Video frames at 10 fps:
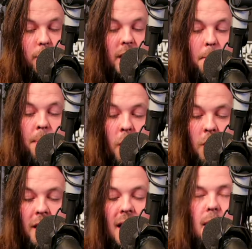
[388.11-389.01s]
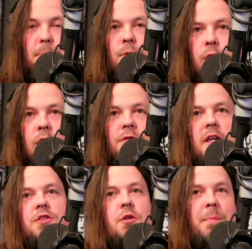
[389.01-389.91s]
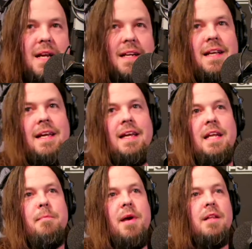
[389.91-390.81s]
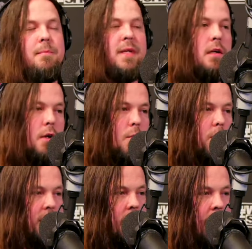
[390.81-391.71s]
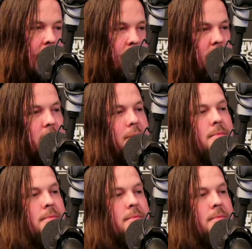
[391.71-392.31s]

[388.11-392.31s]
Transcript: We could pull it and prove their stupidity and email them and go, what yeah. the hell happened?